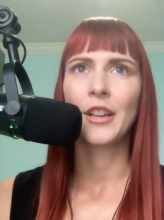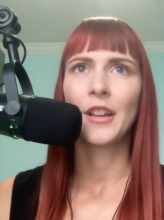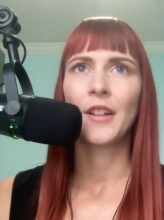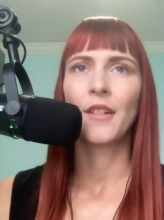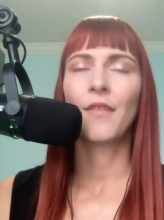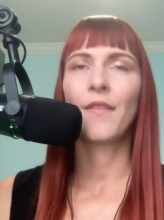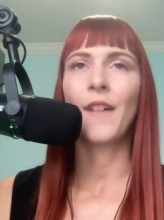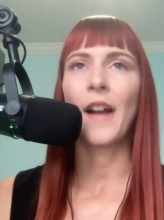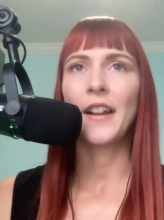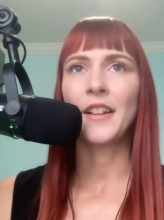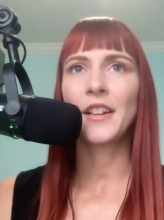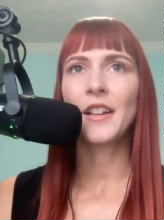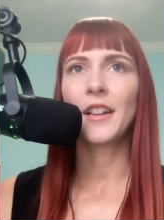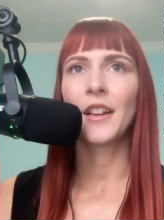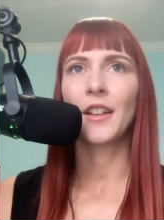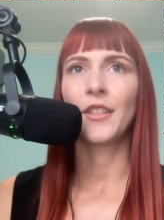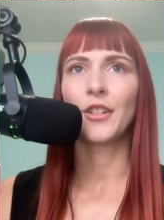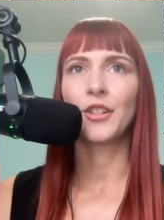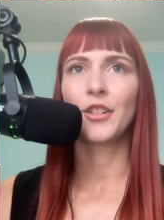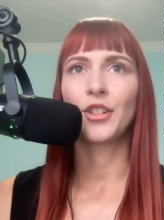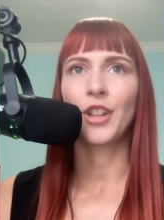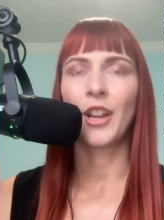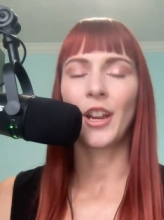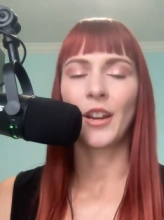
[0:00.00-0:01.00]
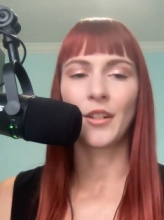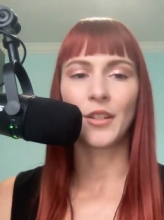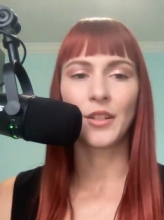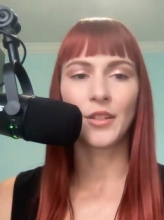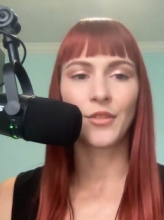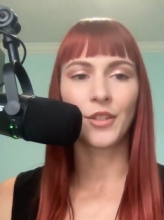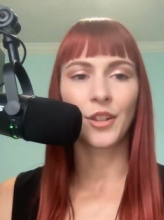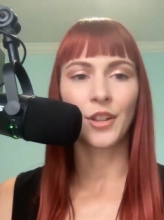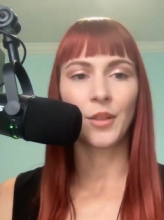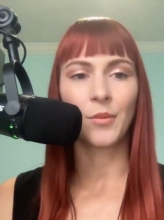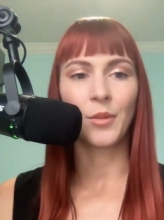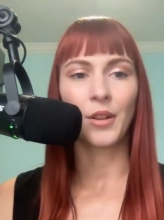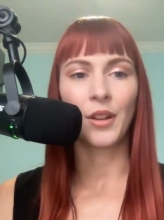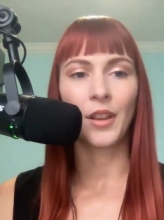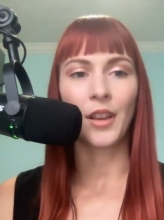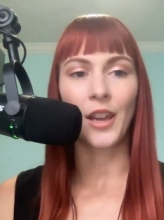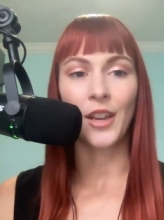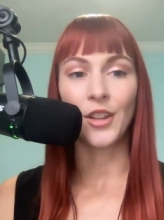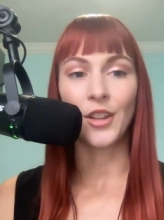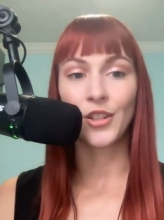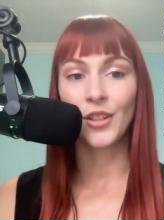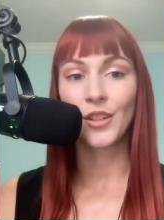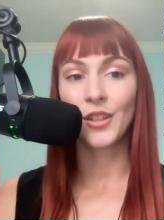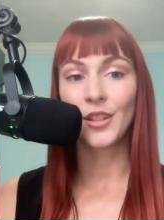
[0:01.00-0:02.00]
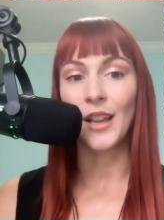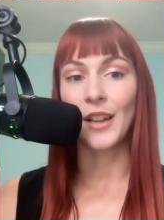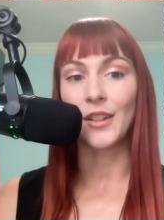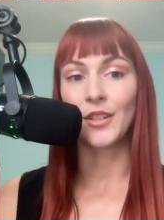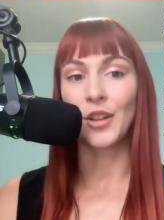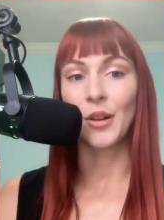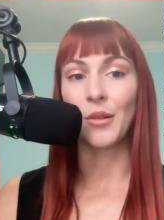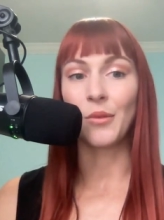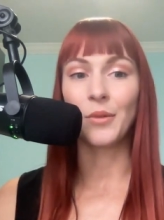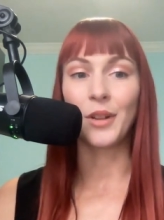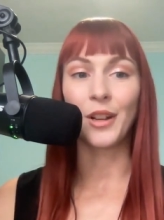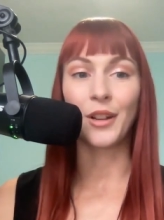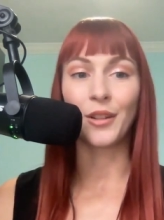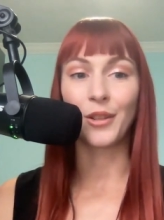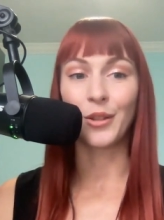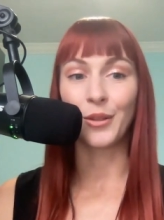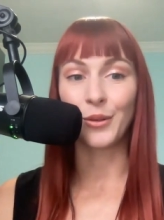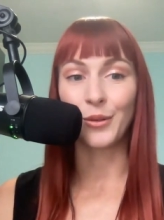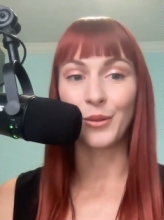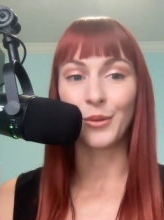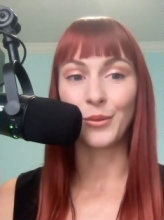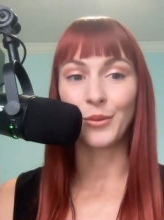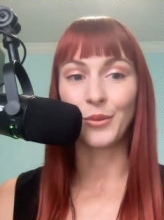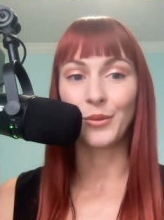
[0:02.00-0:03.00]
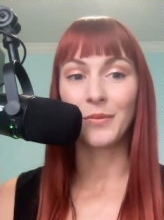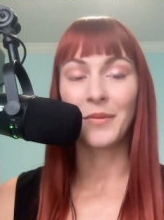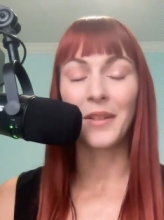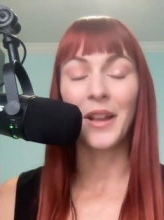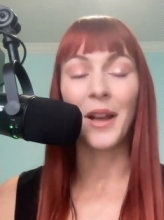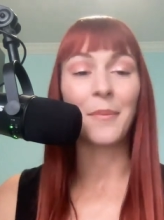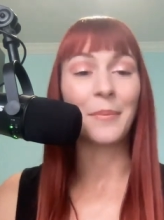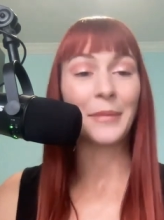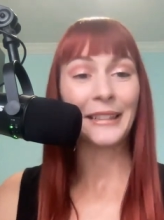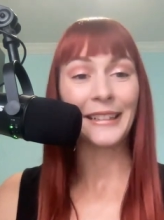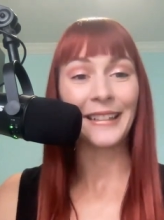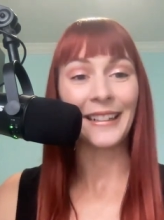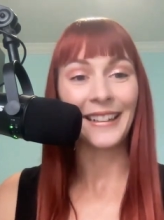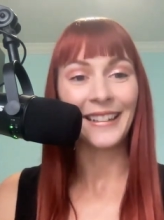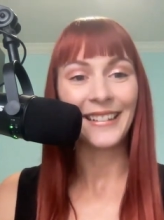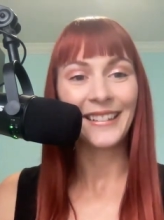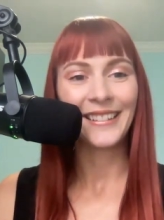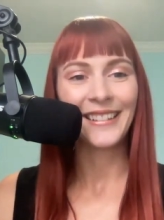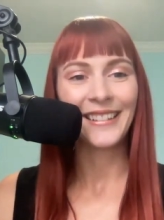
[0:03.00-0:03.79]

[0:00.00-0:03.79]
finding other channels for communications that don't include a meeting.